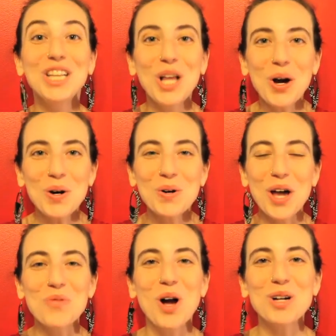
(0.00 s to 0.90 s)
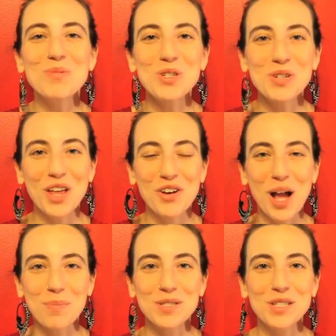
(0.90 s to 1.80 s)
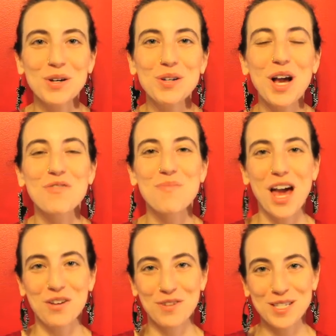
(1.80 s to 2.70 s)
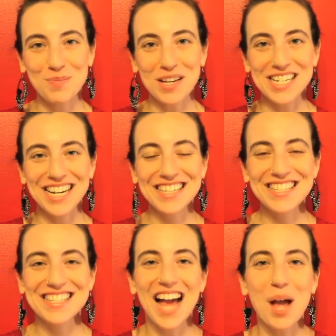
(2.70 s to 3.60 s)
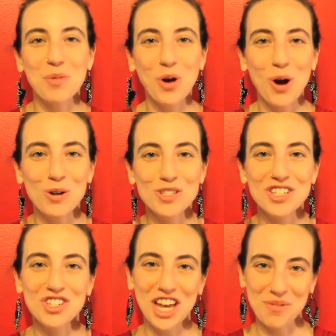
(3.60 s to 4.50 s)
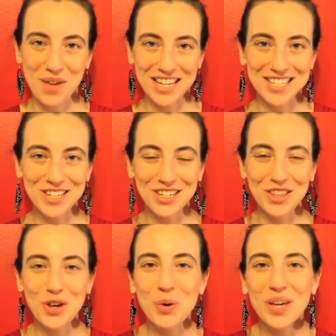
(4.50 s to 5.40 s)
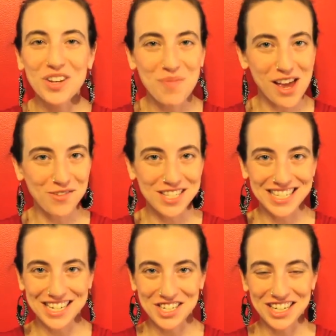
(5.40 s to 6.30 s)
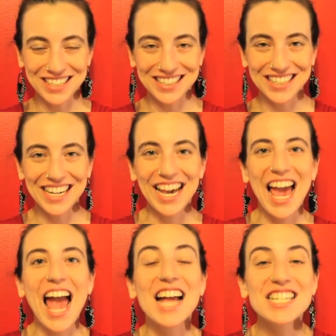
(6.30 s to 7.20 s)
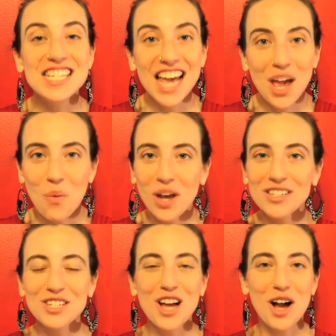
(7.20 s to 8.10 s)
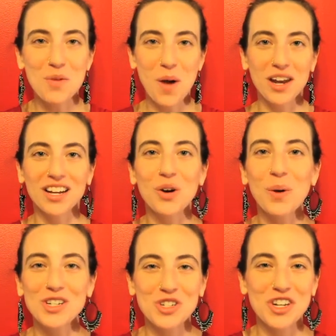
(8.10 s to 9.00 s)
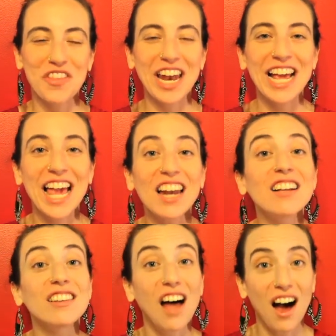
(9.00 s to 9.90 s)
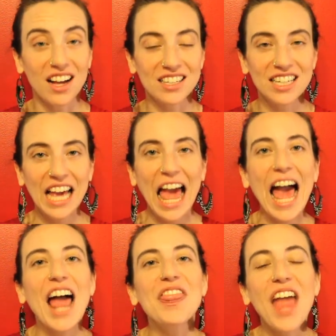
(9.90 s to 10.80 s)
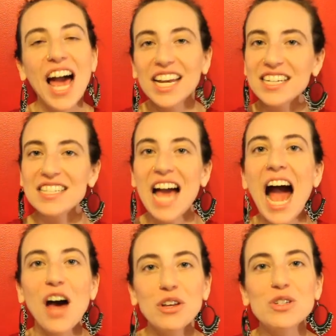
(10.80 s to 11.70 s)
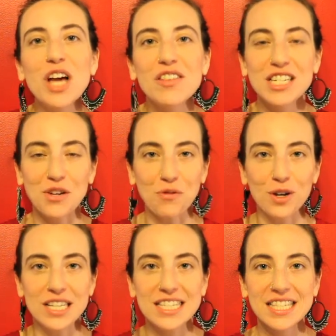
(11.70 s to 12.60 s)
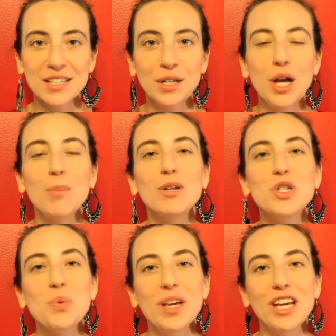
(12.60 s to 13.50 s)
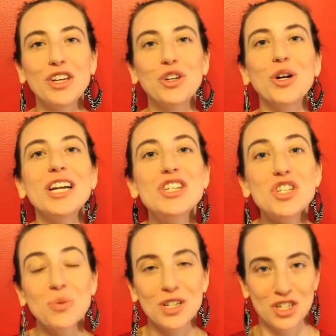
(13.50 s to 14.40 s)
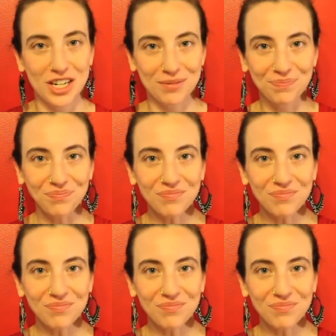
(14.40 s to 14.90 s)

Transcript: Hello, and welcome to another episode of Manifest Mondays. I'm your host, Jen Mazer, the Queen of Manifestation, and today I wanted to talk about a question that I get a lot, and that is, how do you tell the difference between your intuition